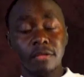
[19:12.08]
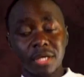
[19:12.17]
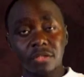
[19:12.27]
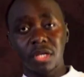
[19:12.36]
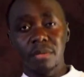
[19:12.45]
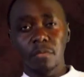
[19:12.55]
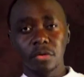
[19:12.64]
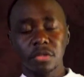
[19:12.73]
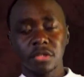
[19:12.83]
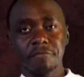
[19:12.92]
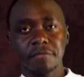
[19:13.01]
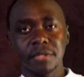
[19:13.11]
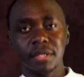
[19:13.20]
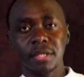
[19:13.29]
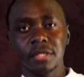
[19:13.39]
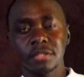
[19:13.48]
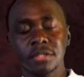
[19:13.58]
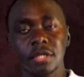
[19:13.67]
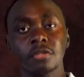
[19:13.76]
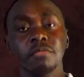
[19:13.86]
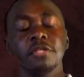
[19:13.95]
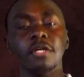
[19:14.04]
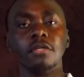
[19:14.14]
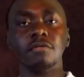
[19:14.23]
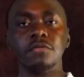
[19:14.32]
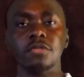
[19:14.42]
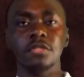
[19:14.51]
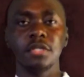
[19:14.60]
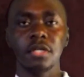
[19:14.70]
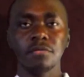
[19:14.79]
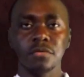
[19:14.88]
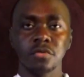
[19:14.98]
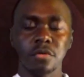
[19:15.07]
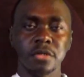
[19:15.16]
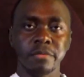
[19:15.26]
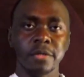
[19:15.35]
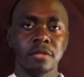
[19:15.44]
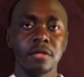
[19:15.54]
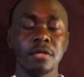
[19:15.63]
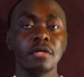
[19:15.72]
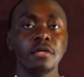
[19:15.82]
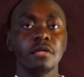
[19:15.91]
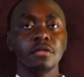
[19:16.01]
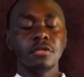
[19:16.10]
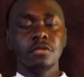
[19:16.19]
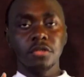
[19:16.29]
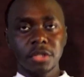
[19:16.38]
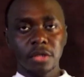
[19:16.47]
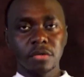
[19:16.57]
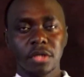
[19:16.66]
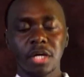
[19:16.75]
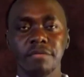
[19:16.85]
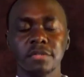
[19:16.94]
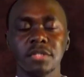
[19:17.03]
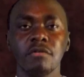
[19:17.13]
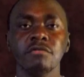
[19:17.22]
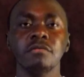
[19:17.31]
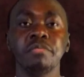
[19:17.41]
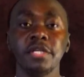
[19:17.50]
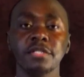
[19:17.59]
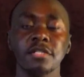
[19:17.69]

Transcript: That's all I'm going to say for now, ladies and gentlemen. Thank you for tuning in and for joining me. You take good care of yourselves. Be